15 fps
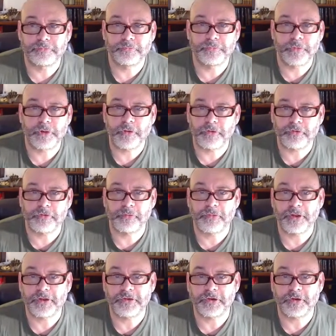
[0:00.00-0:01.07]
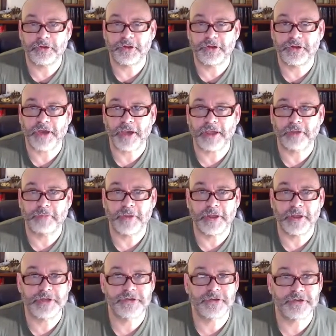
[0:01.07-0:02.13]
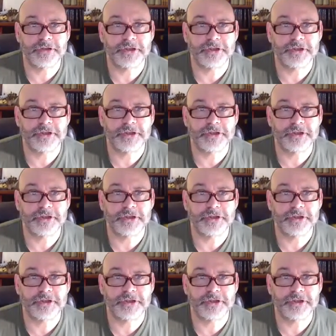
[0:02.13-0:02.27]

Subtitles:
there's some things here on the title page that